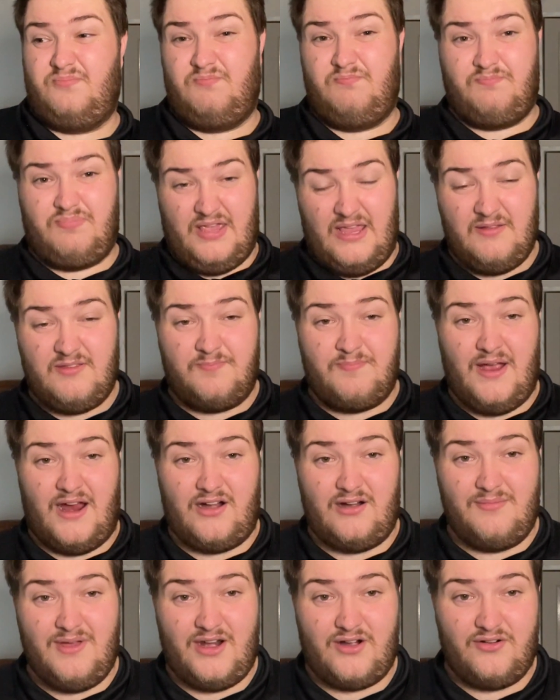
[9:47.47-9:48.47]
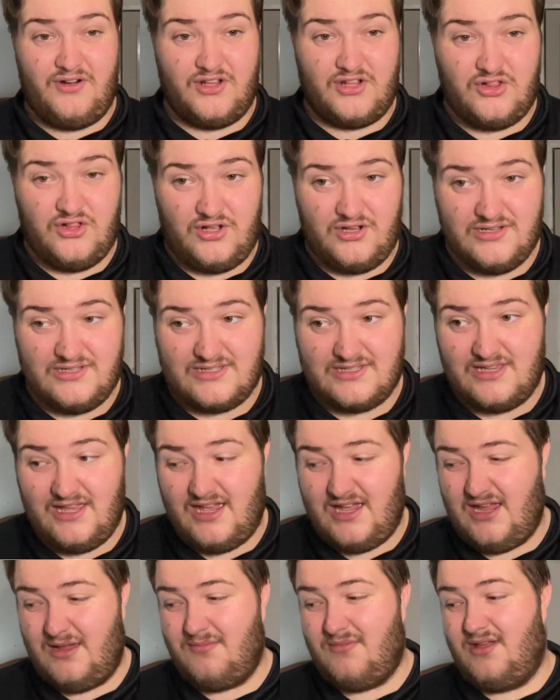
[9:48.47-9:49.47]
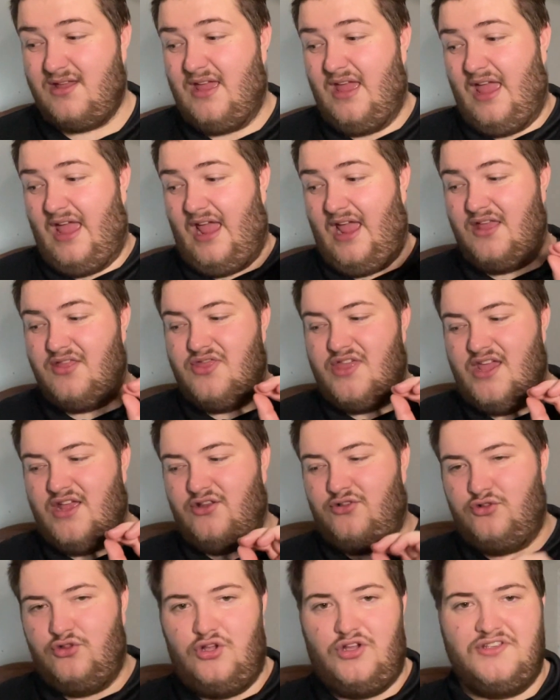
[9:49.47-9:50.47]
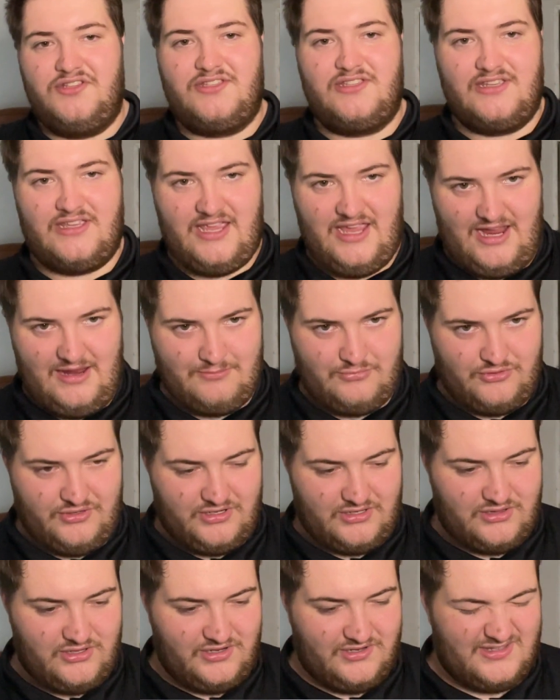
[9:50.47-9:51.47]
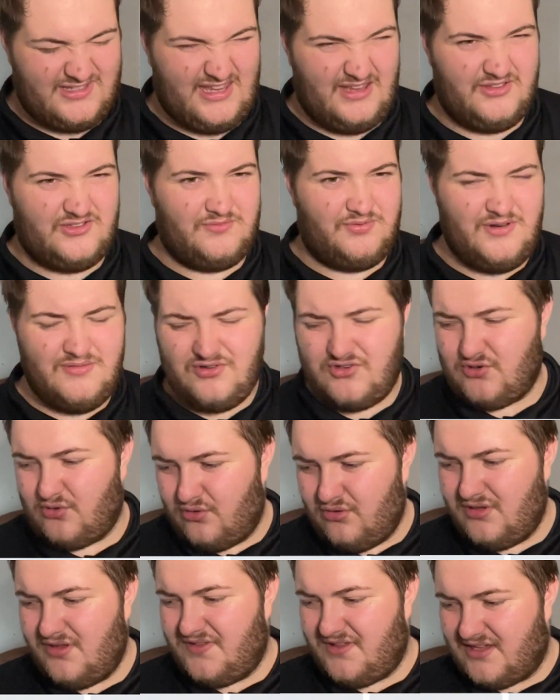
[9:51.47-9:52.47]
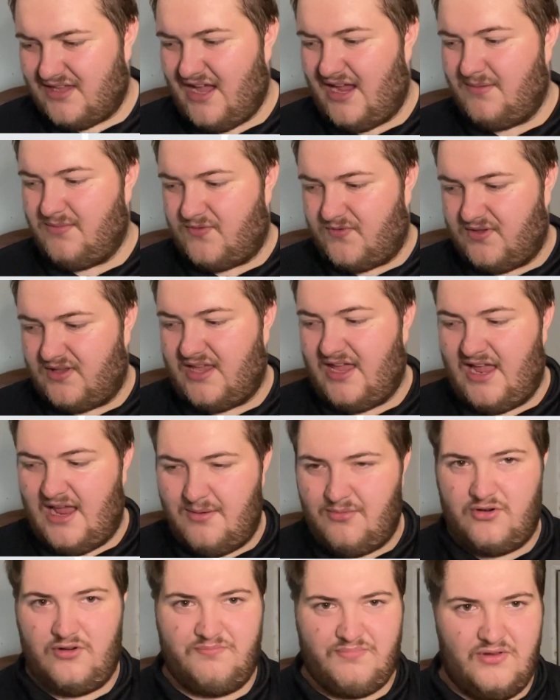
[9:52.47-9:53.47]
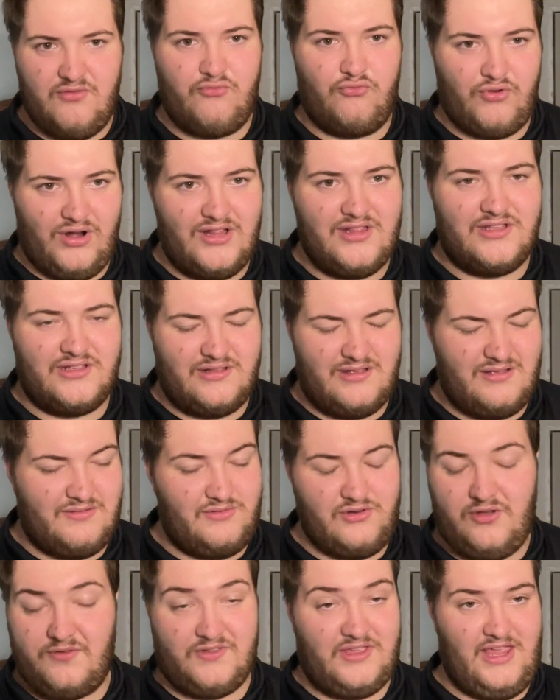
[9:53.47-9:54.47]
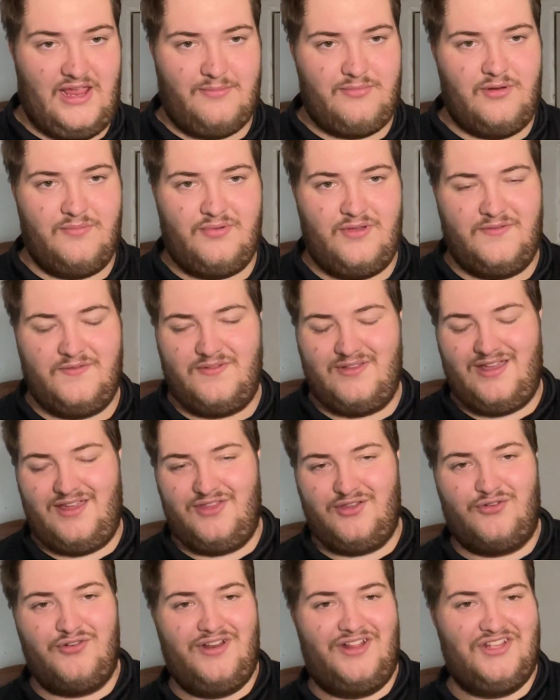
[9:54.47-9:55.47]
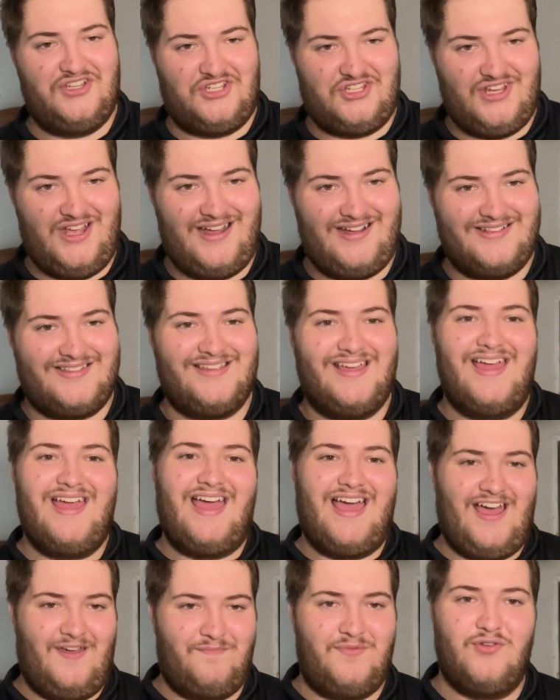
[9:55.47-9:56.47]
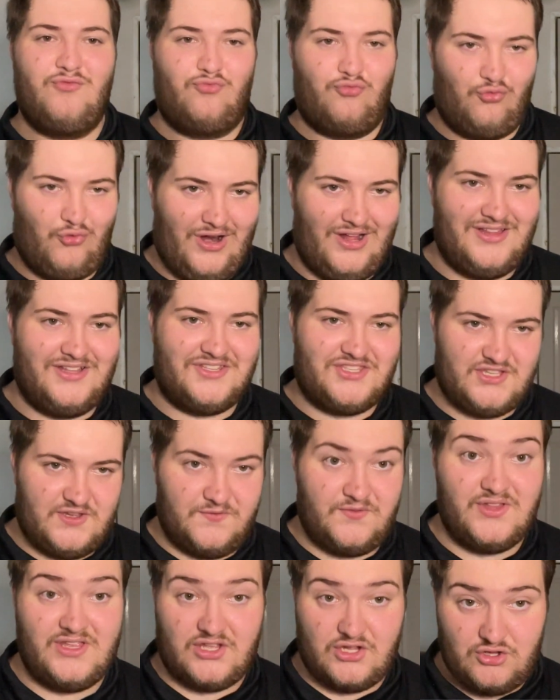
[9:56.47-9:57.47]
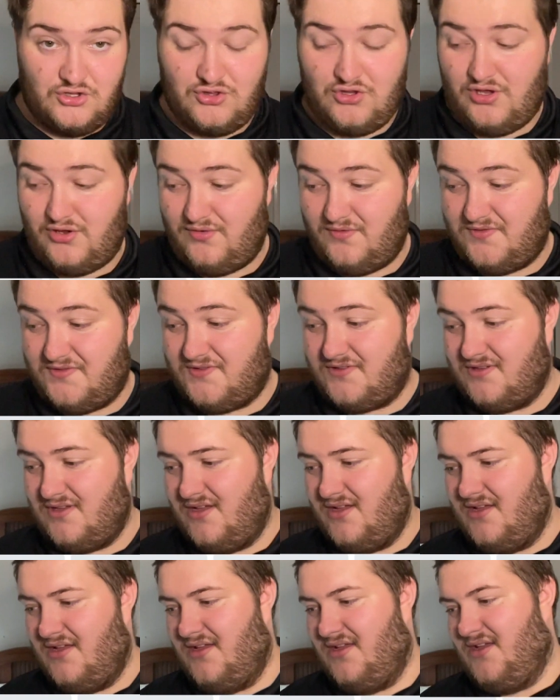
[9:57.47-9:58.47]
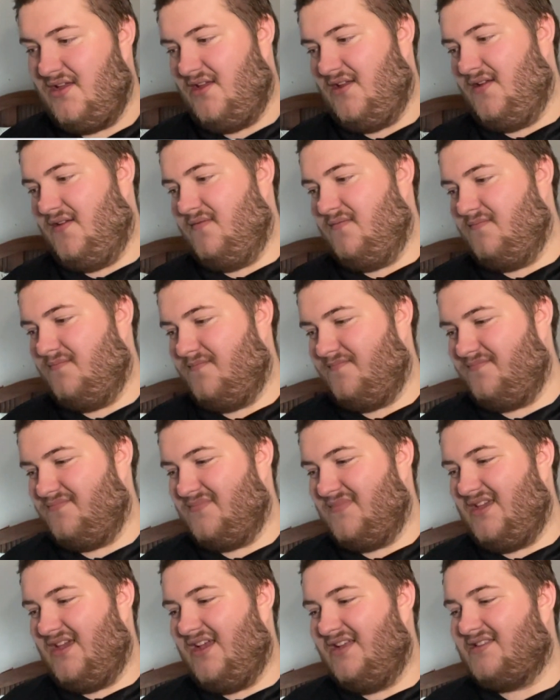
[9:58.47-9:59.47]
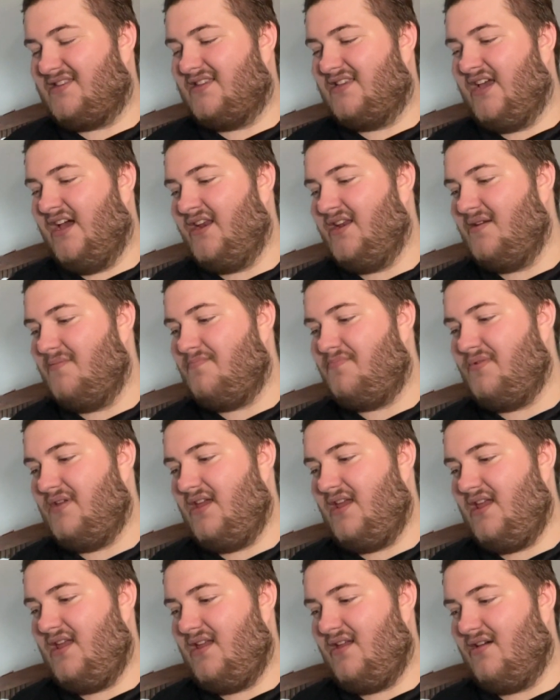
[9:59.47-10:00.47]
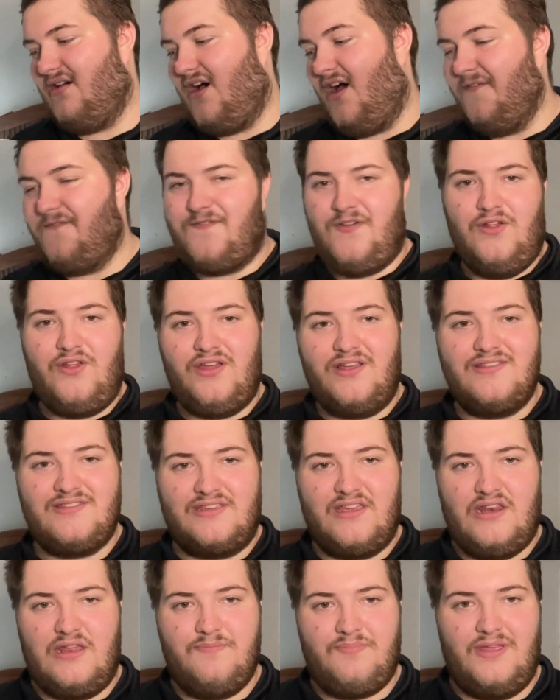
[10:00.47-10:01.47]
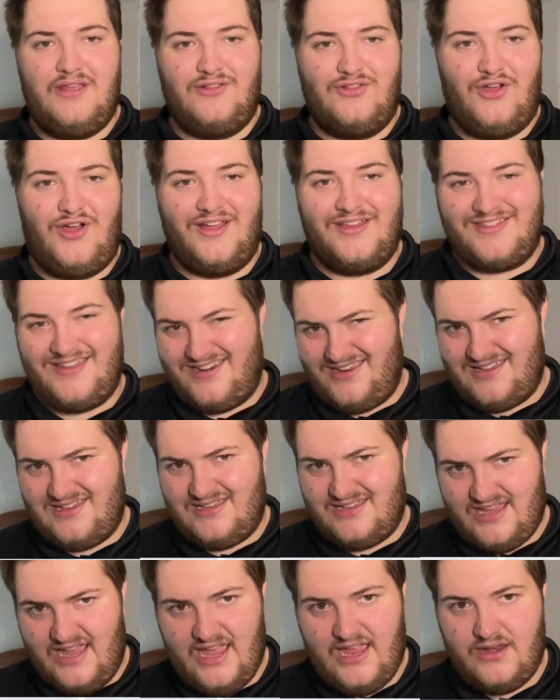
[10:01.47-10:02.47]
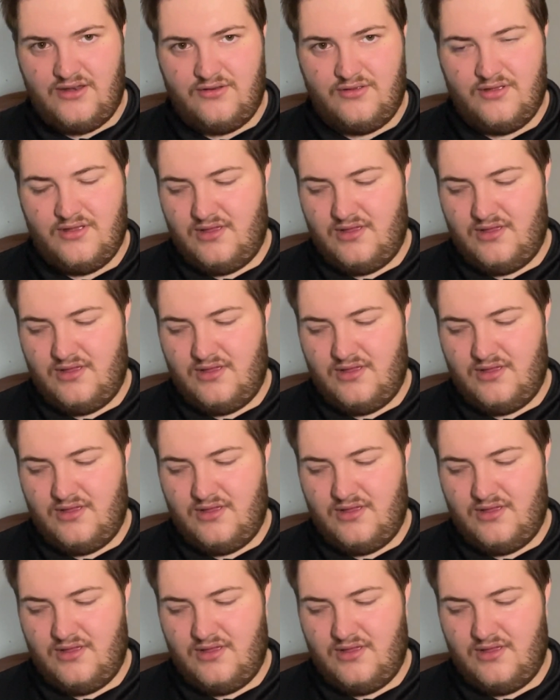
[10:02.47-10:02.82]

Pitt Parramatta in a close game. And then lost to Canberra in a close game. So pretty much all of the games for Canberra have been, not Canberra, but the Cronulla Sharks have been relatively close. It's going to be, I feel like it's going to be like that again